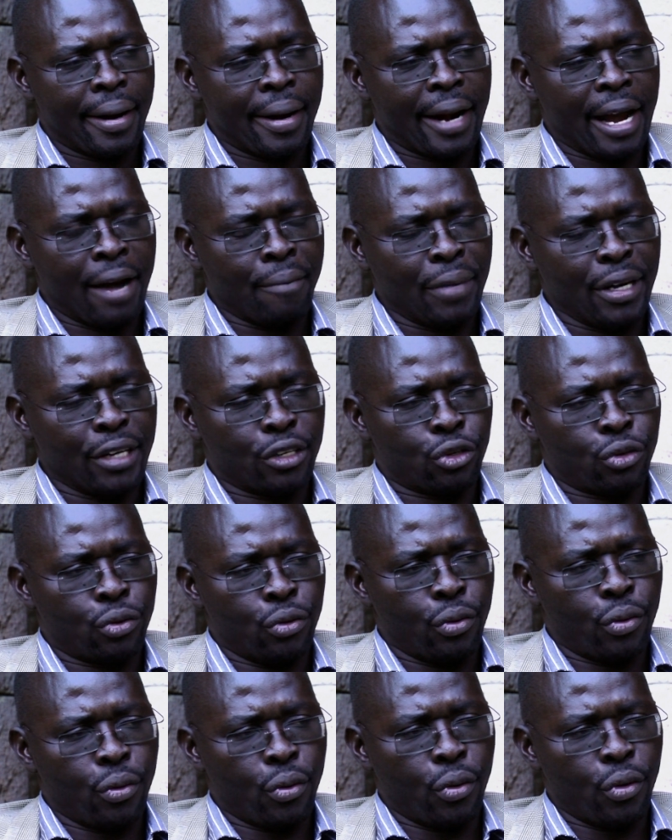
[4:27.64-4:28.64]
Number
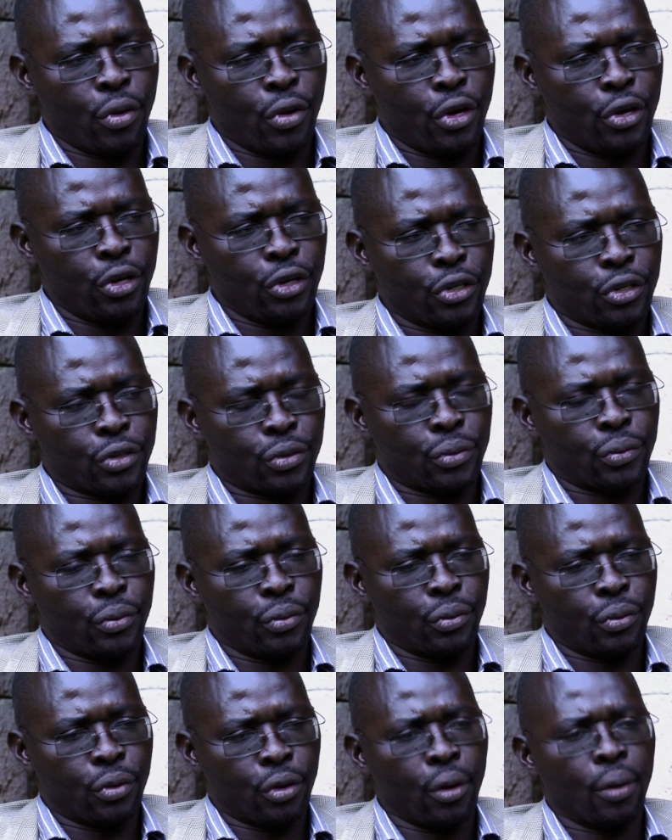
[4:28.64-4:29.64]
two is to
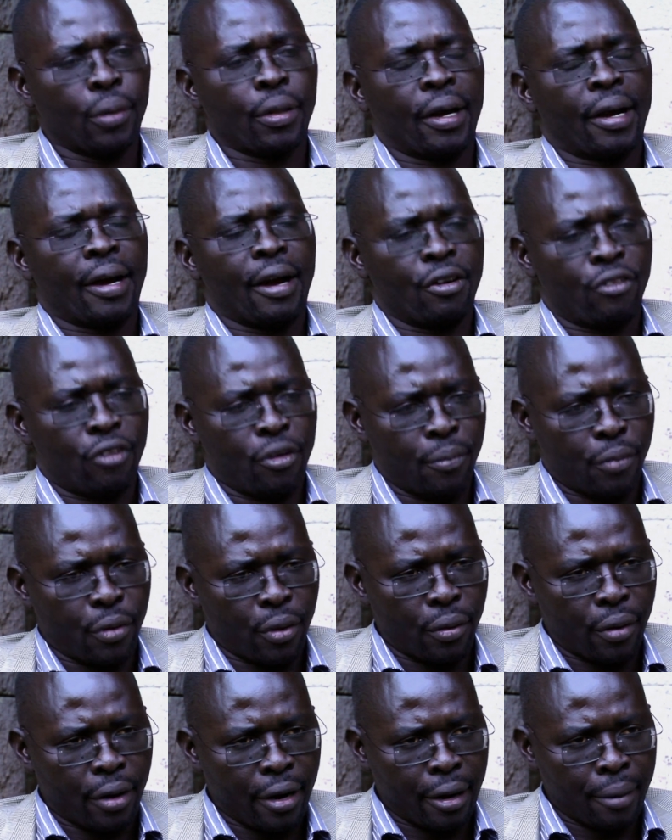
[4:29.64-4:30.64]
grow the country
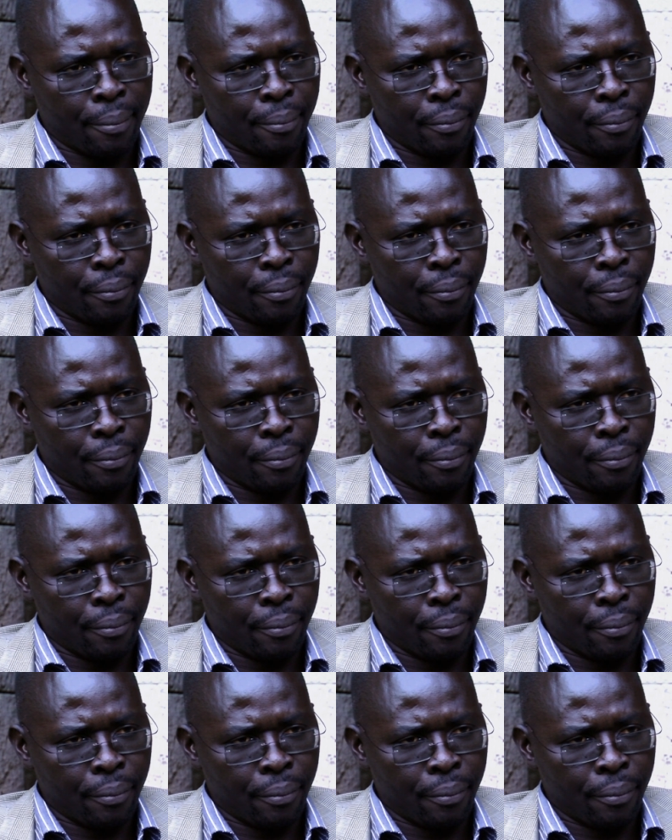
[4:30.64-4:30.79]
program